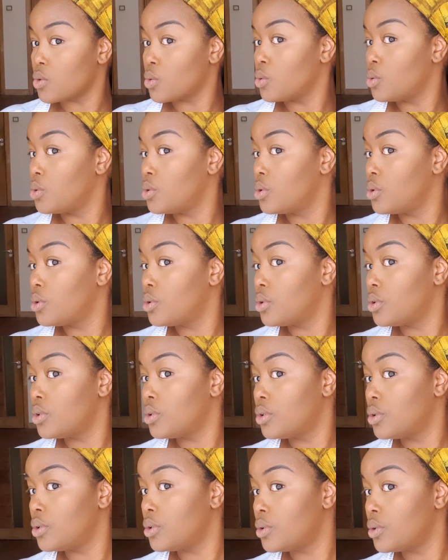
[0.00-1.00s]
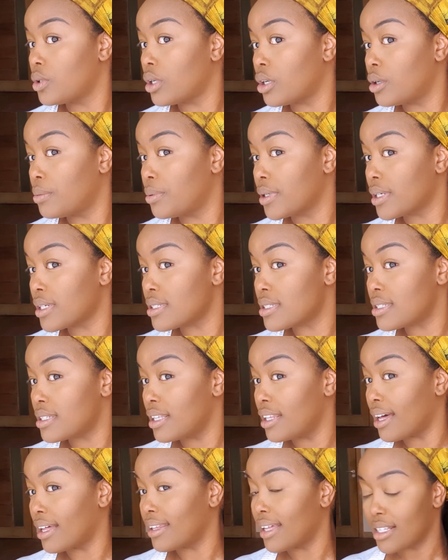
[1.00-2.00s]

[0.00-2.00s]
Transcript: Ooh, I hope you can see that.